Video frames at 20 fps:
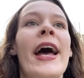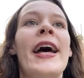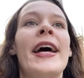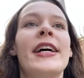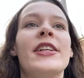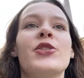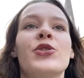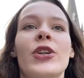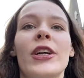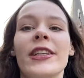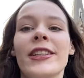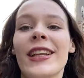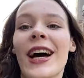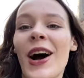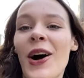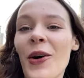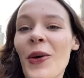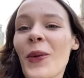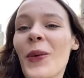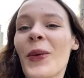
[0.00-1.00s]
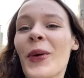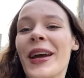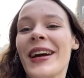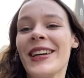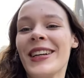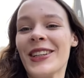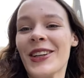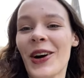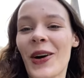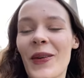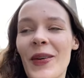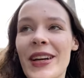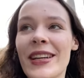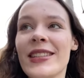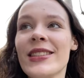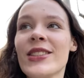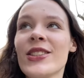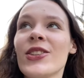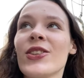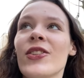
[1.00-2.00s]
And right now we are
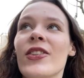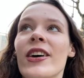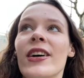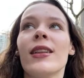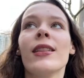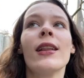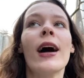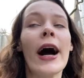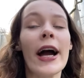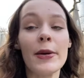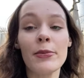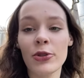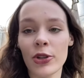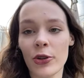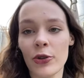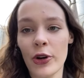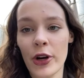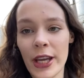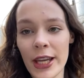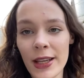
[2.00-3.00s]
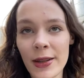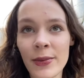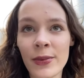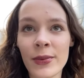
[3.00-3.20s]
going to the library,